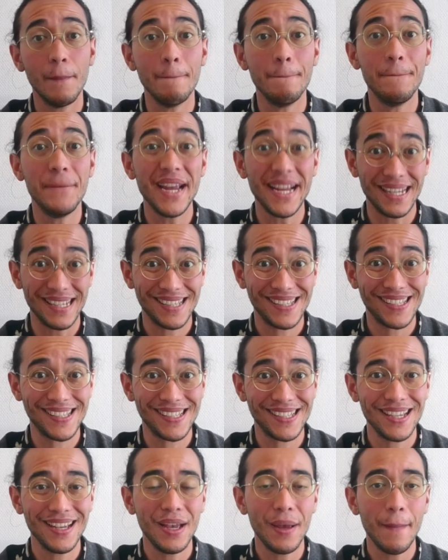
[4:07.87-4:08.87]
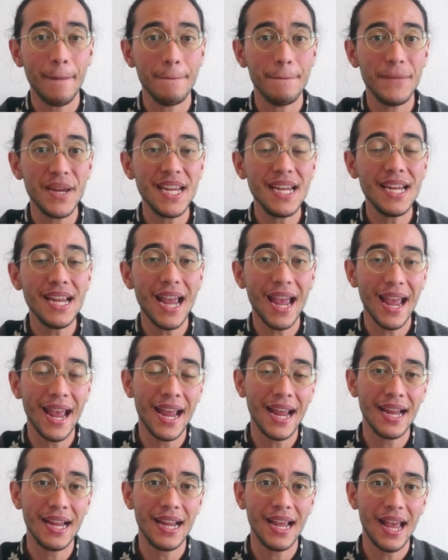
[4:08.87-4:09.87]
base,
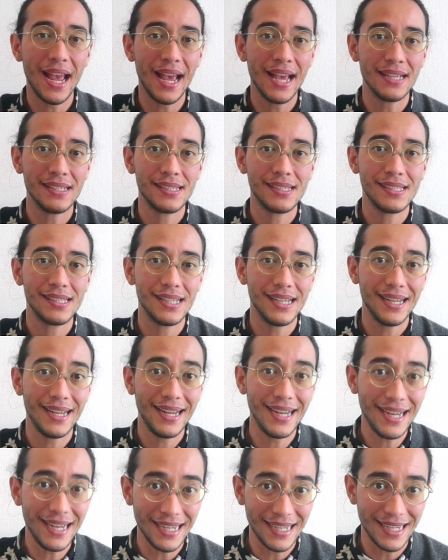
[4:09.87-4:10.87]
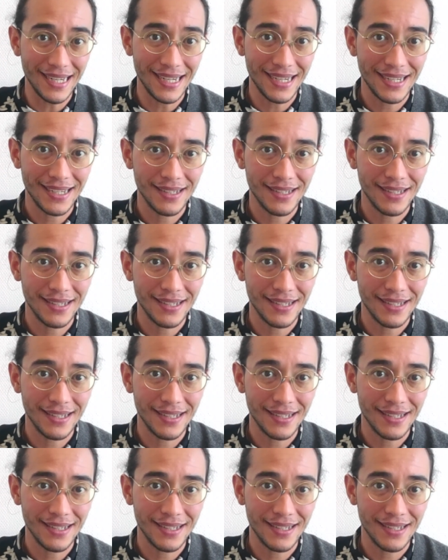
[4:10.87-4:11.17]
B-A-S-E.